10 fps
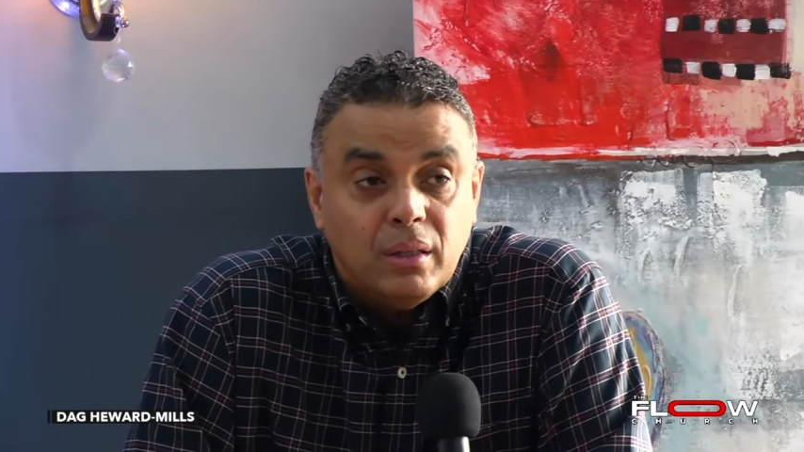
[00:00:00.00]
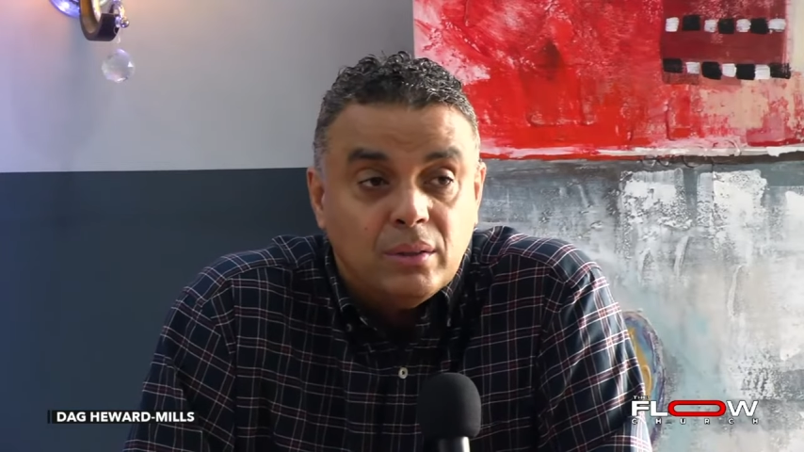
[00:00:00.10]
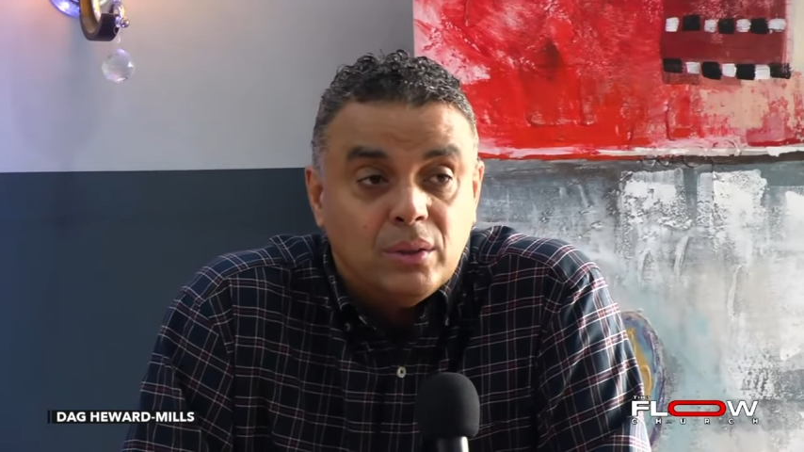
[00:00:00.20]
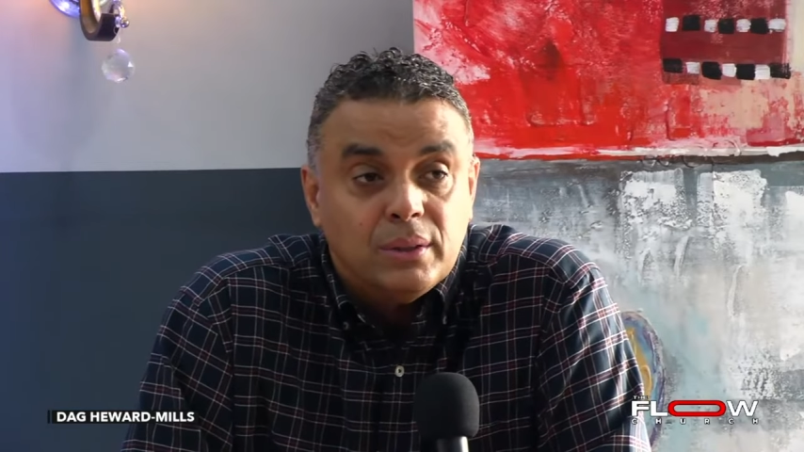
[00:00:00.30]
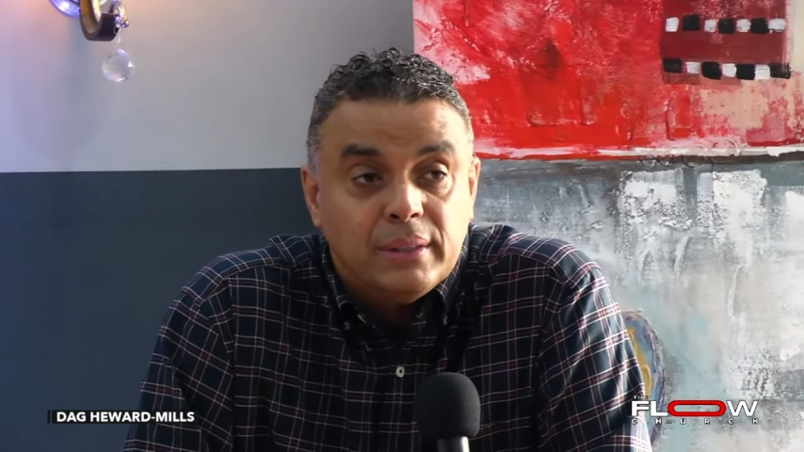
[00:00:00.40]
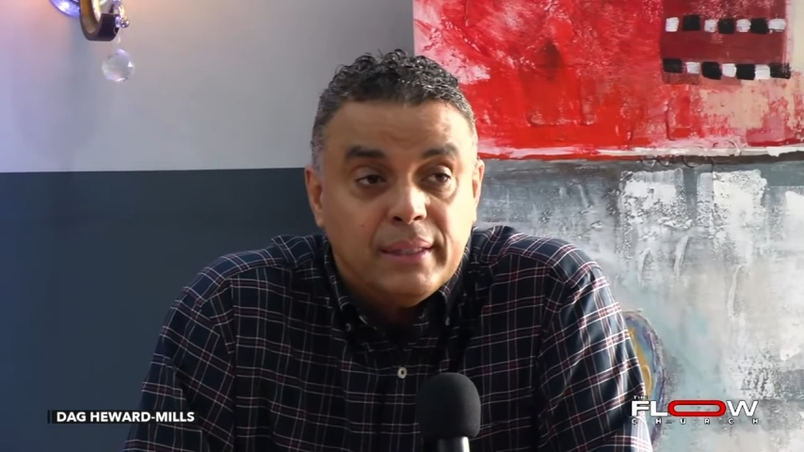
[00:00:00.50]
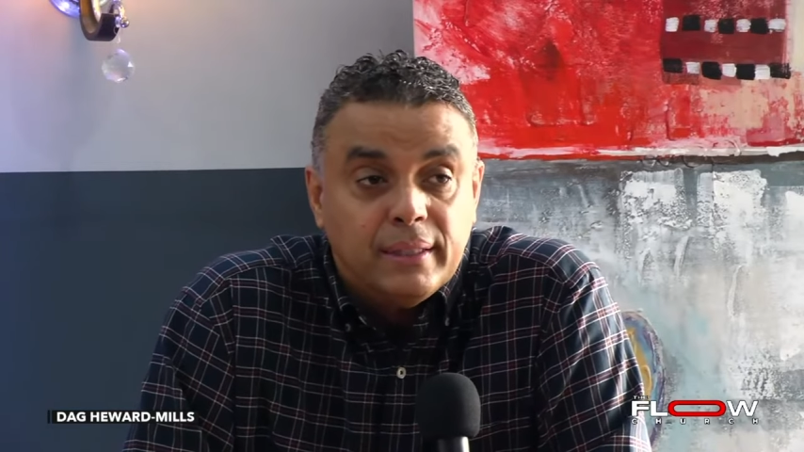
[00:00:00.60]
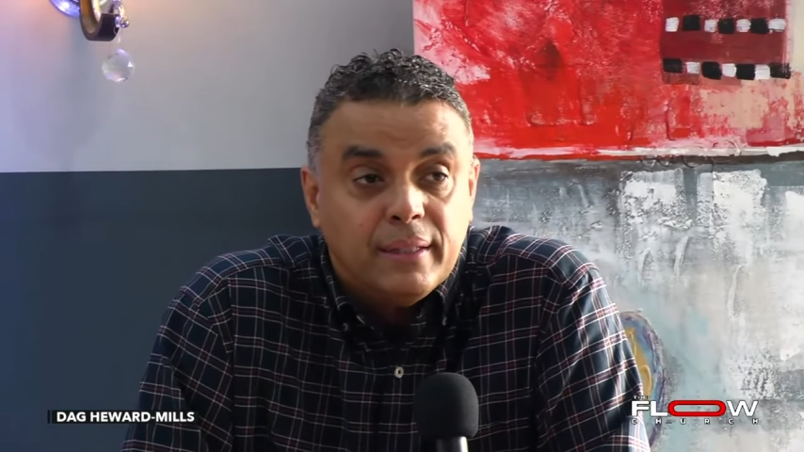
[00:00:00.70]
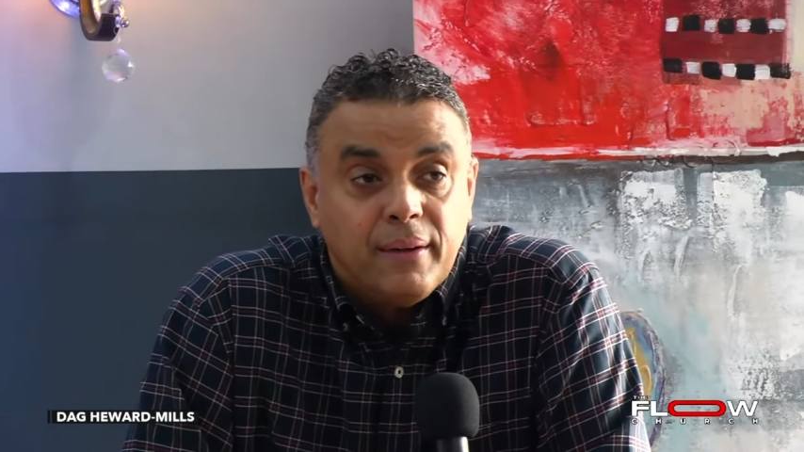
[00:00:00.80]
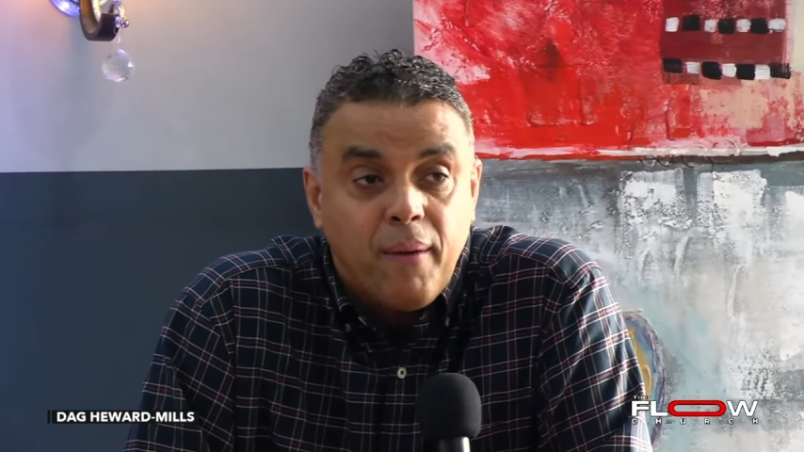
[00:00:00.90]
Do you see?
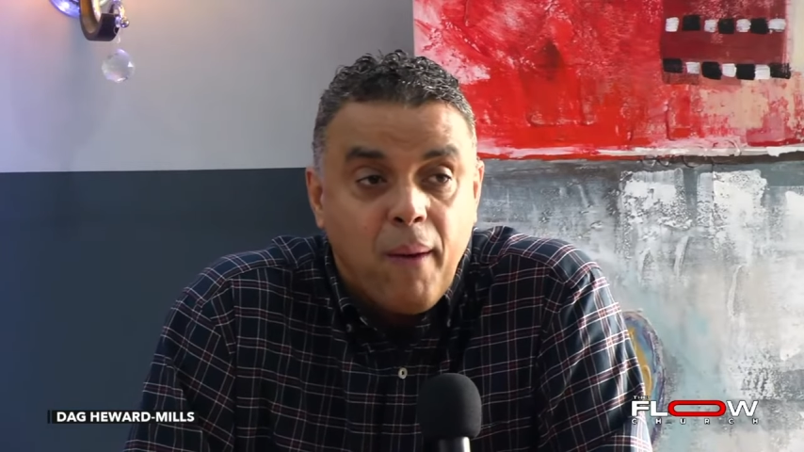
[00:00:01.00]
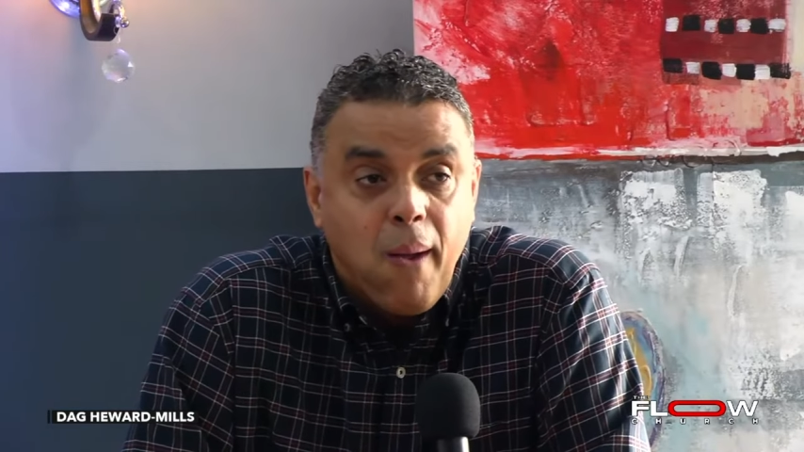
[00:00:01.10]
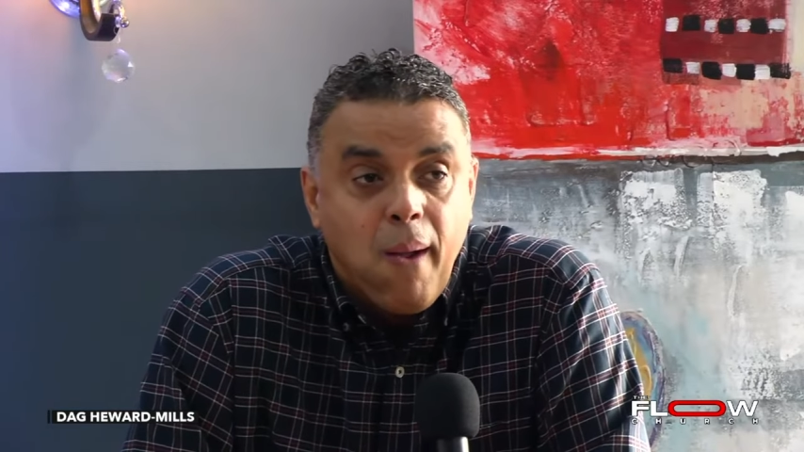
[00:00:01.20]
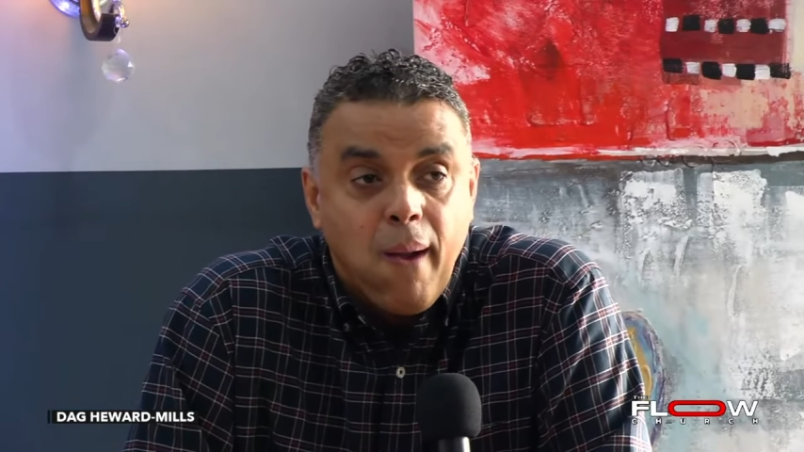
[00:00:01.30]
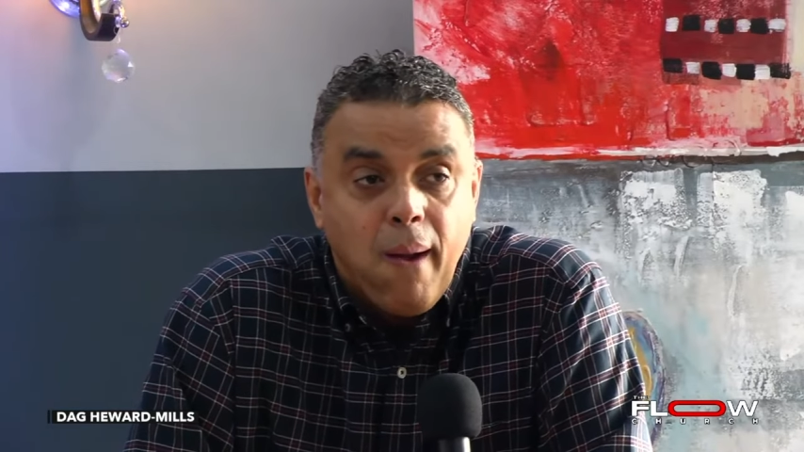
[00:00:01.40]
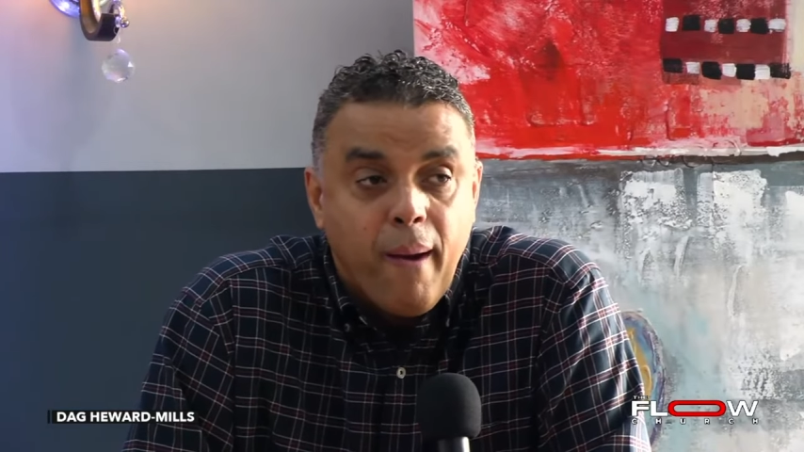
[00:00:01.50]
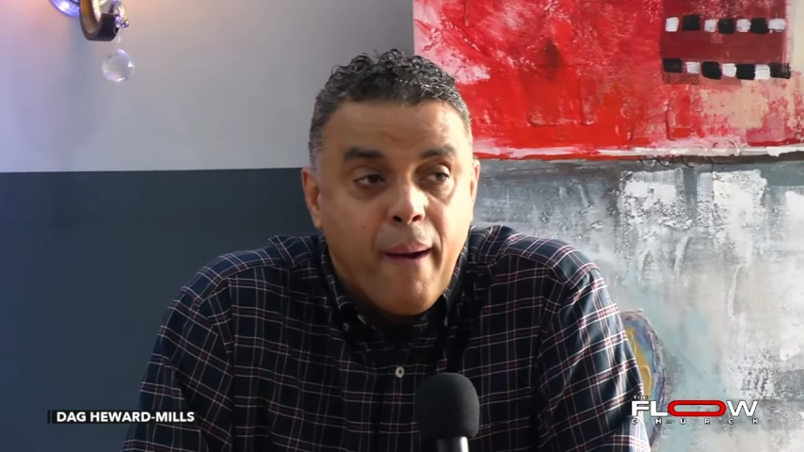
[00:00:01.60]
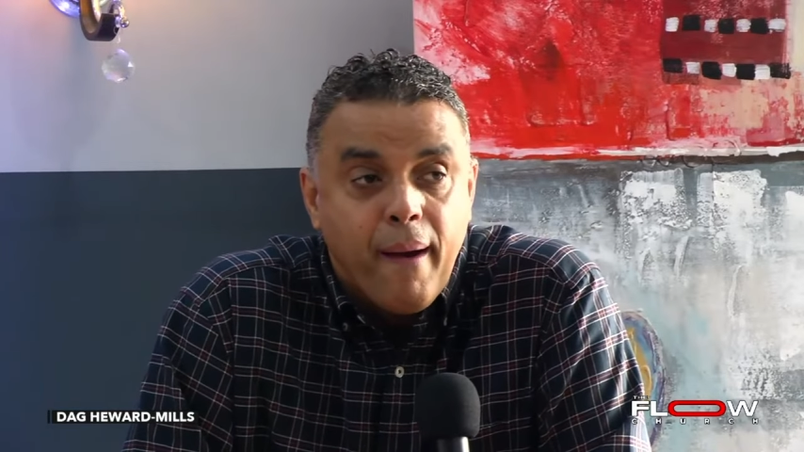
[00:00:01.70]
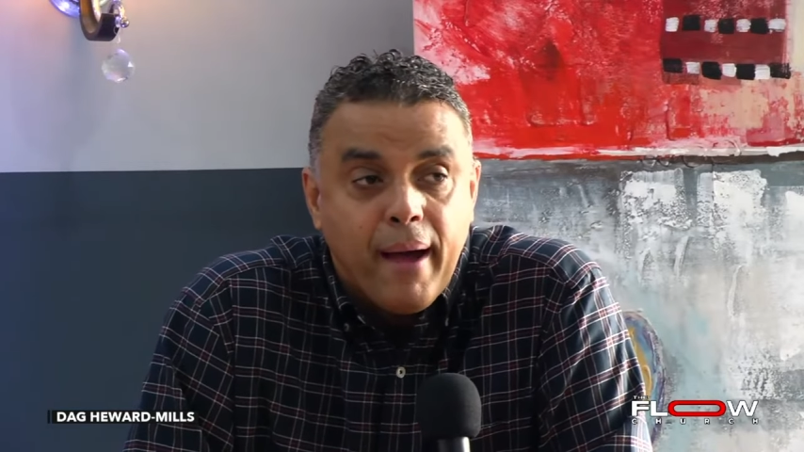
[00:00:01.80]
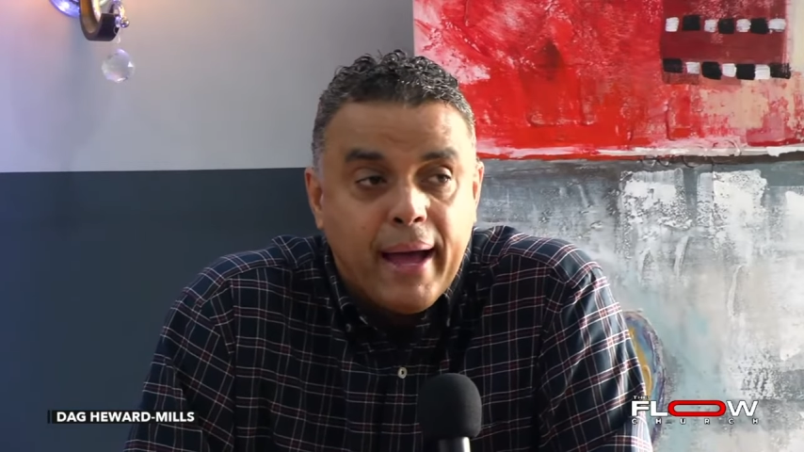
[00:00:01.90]

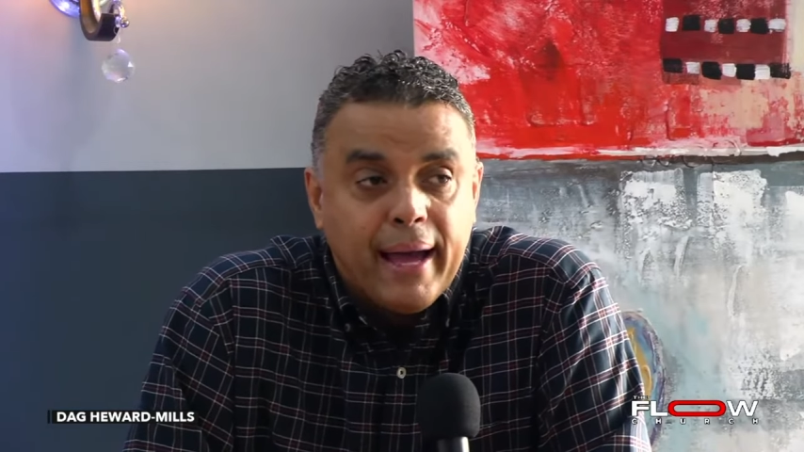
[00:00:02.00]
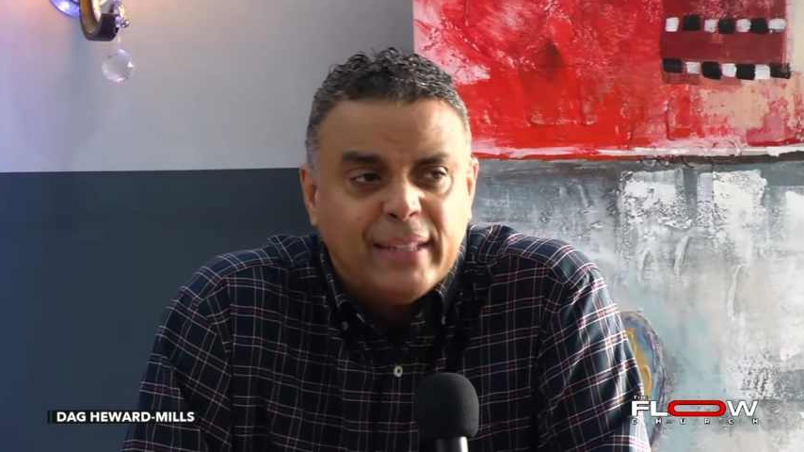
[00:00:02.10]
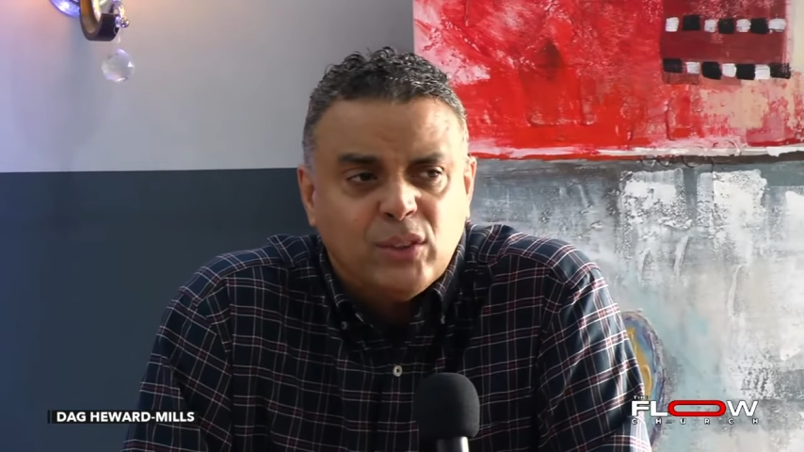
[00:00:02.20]
And